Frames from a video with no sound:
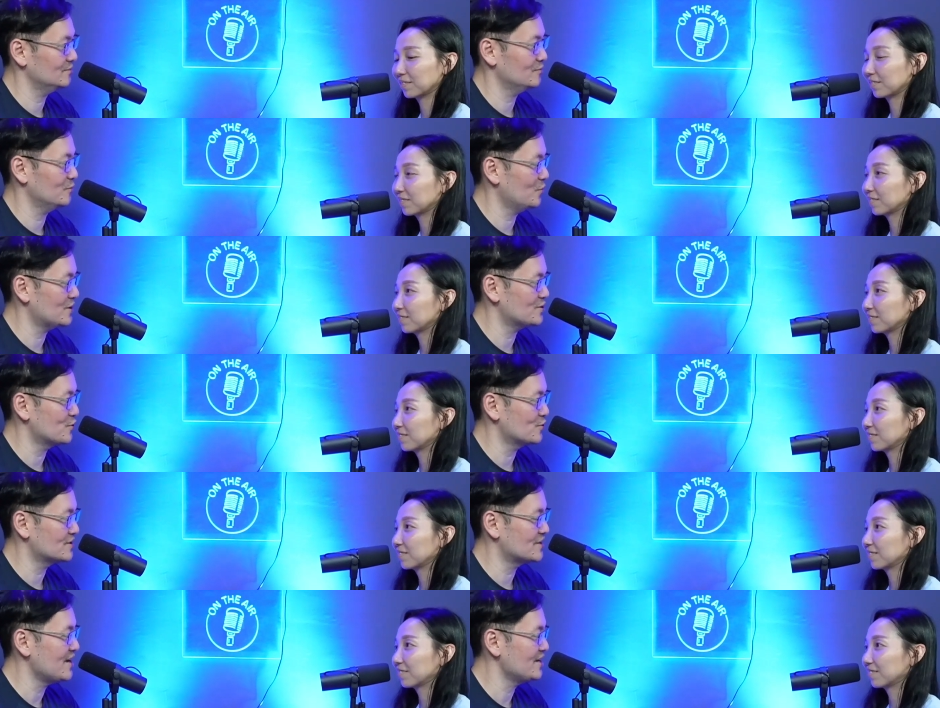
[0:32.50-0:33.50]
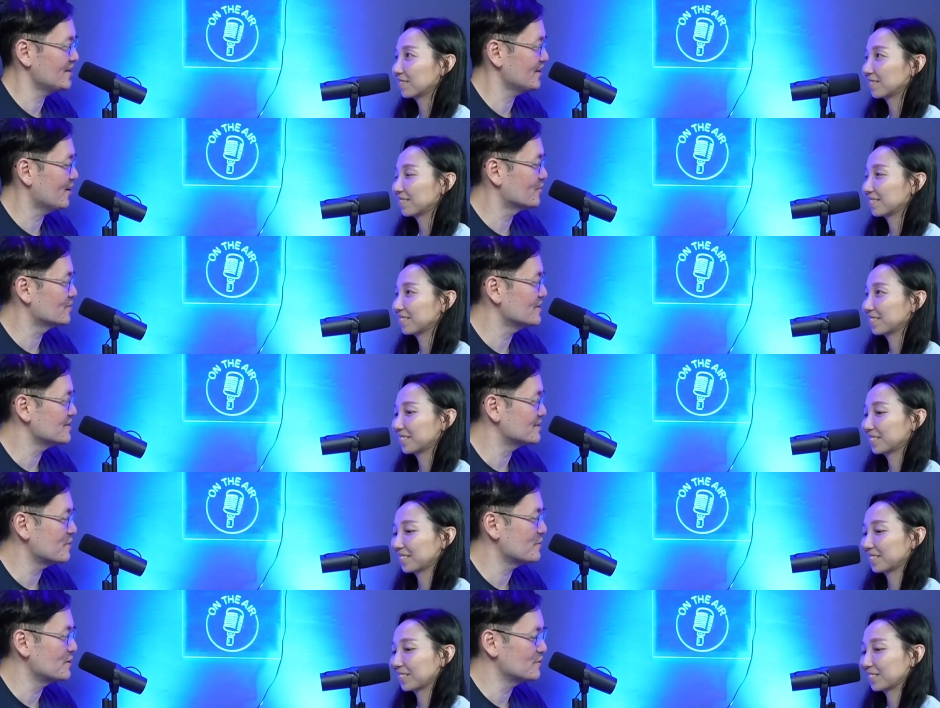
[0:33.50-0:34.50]
Speaker 1: what's your take on this?
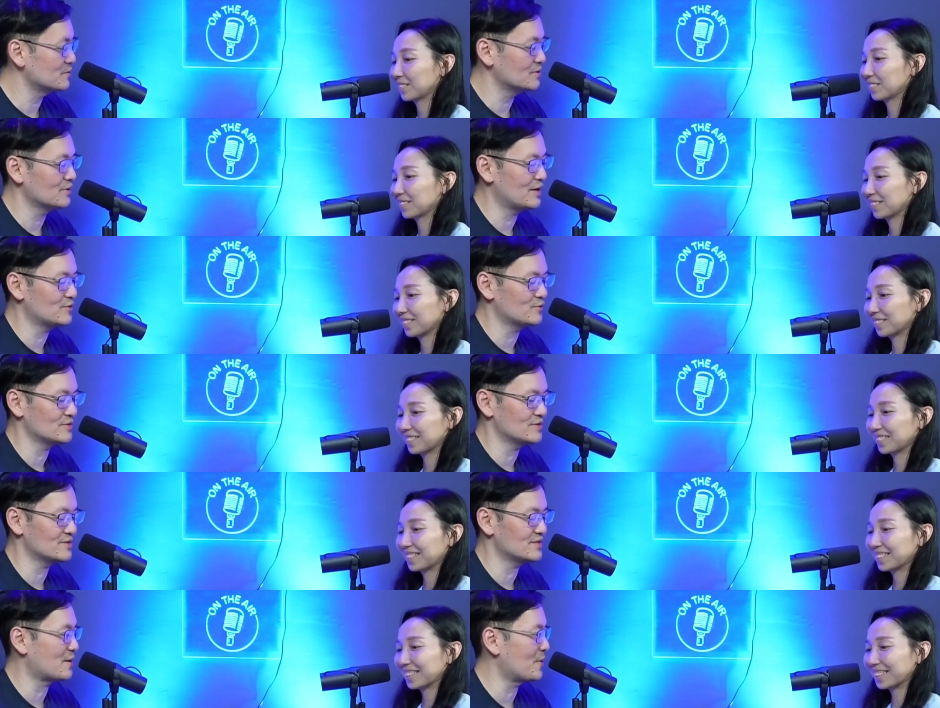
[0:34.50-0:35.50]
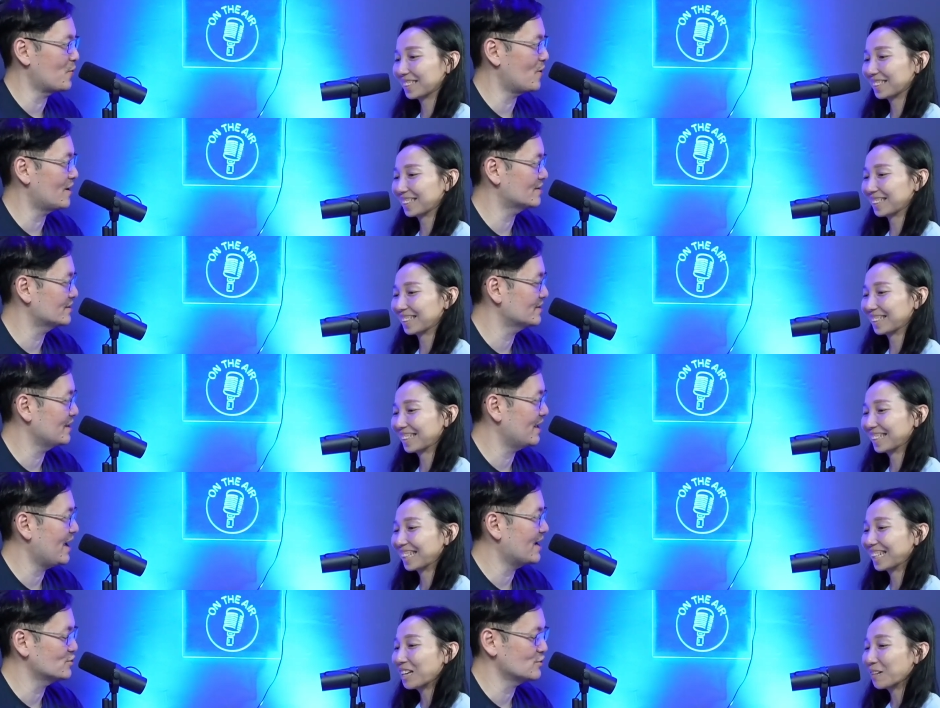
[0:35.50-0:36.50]
Maybe you, you like to just sum up what
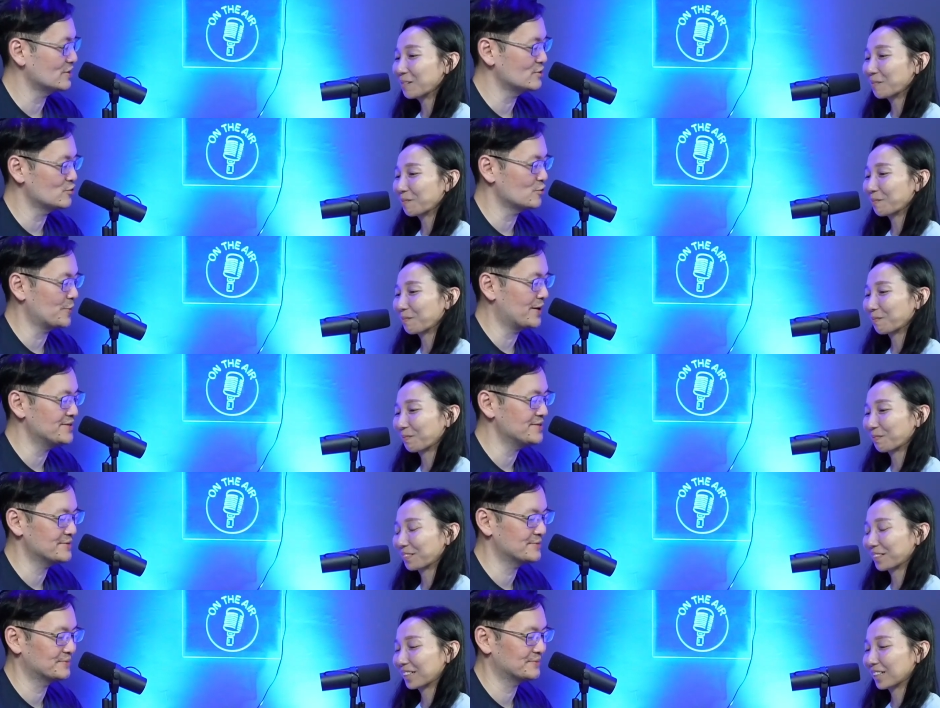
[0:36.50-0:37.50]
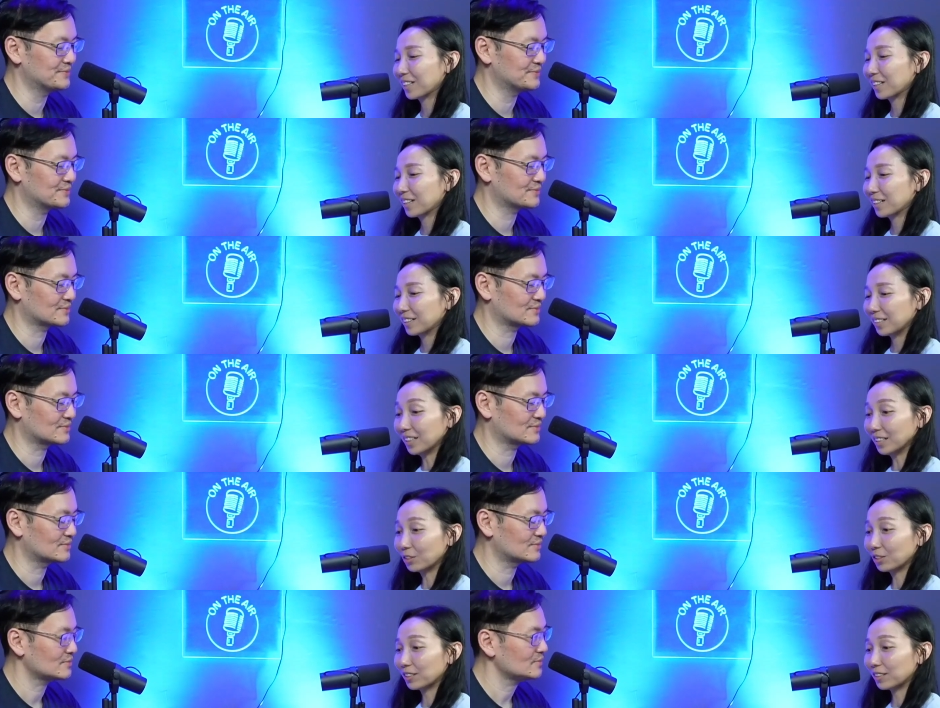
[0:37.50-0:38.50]
actually took place?
Speaker 2: Yeah,
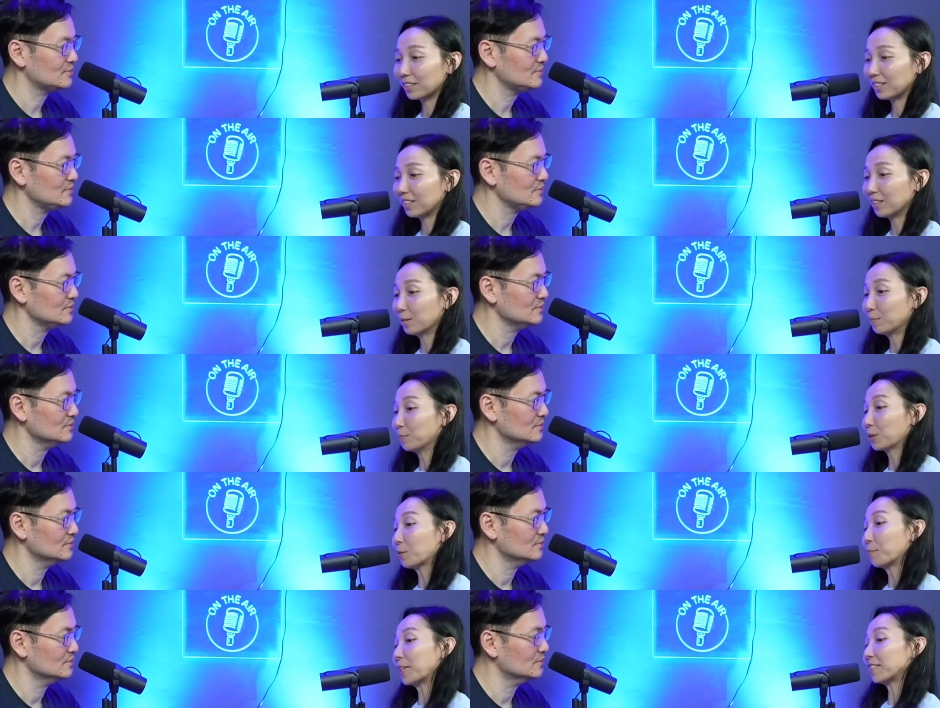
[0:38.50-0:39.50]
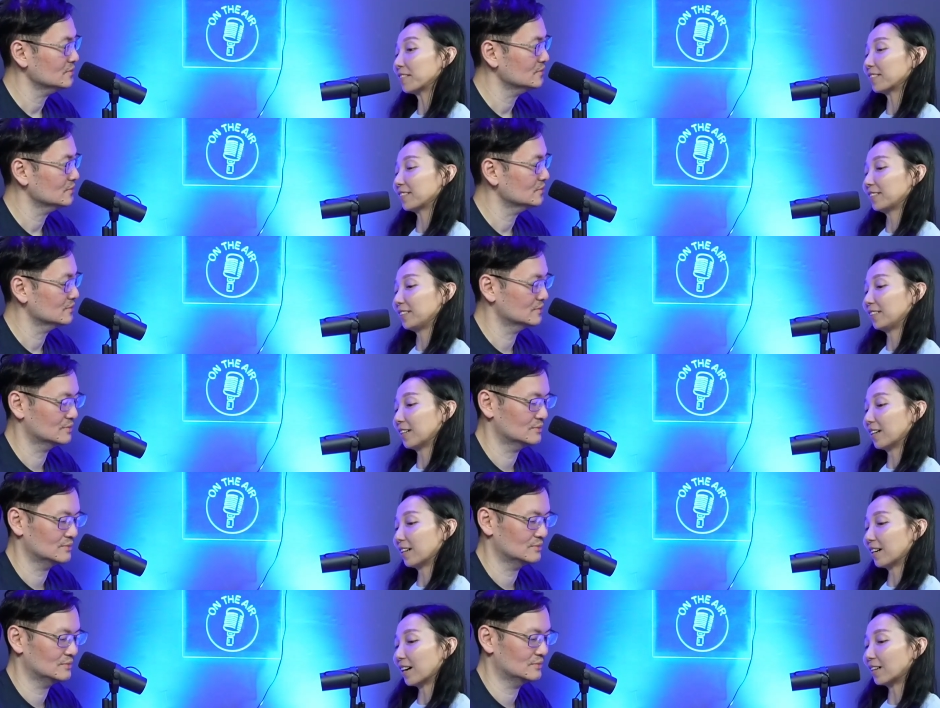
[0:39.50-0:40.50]
she um, so basically,
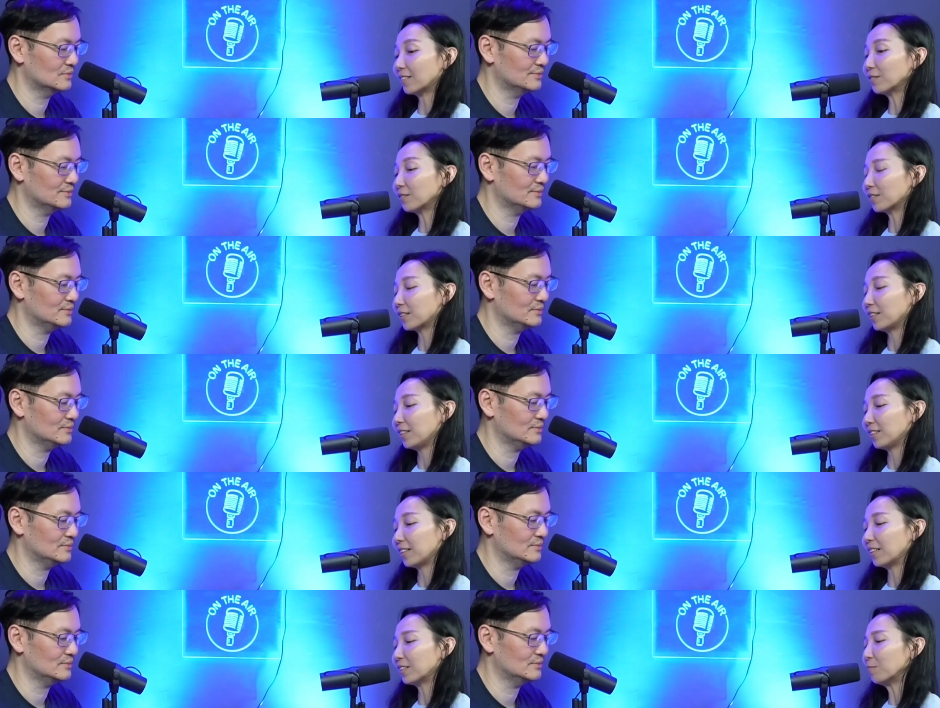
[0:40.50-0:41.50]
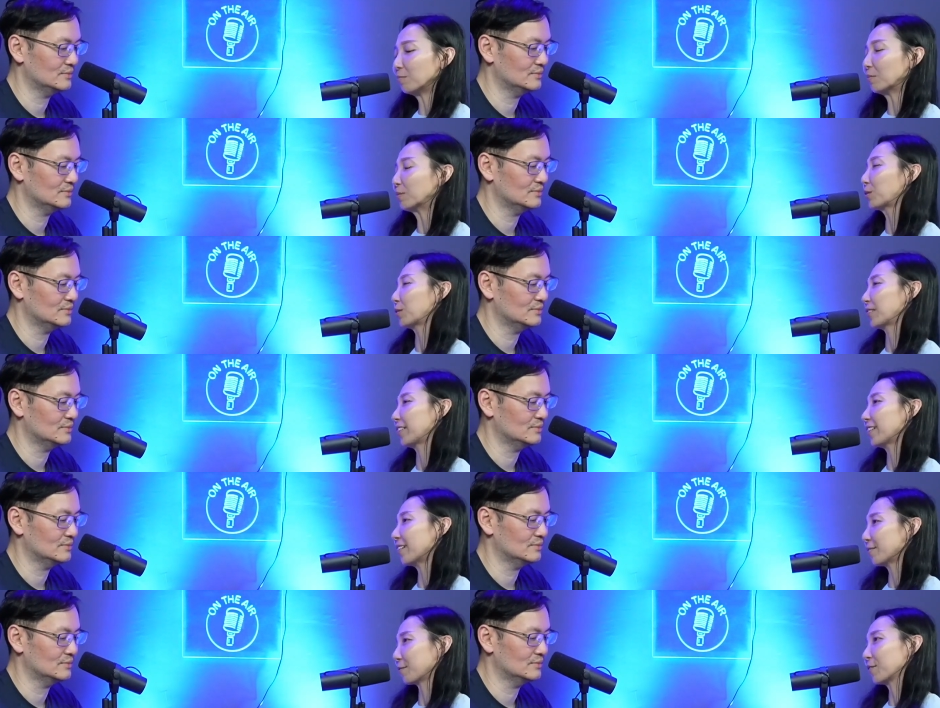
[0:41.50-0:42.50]
I don't think I think people took it
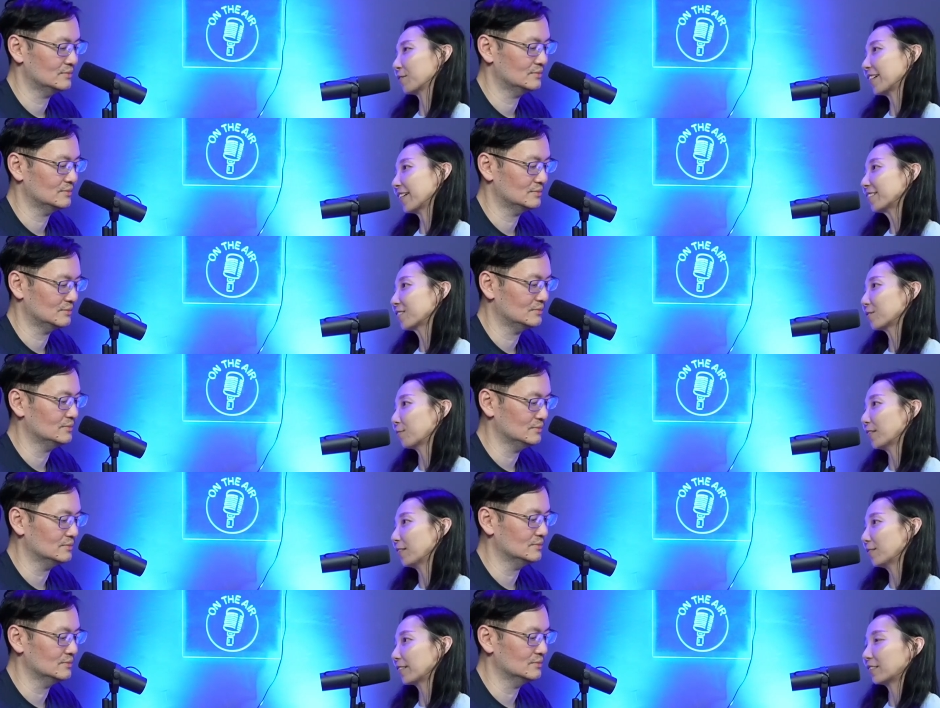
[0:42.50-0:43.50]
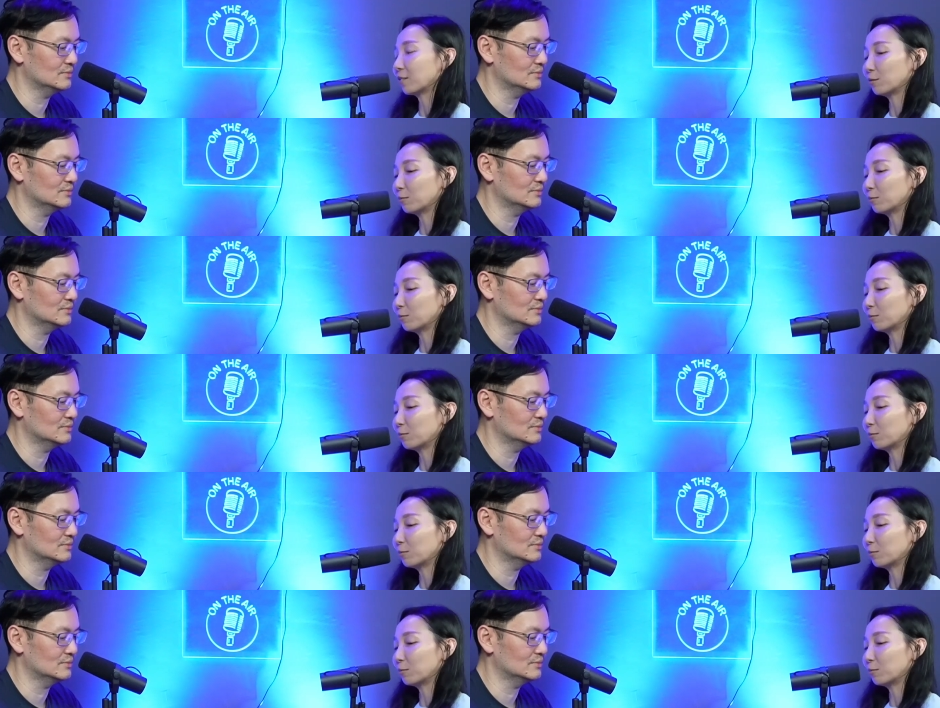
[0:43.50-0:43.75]
out of context when I look at the whole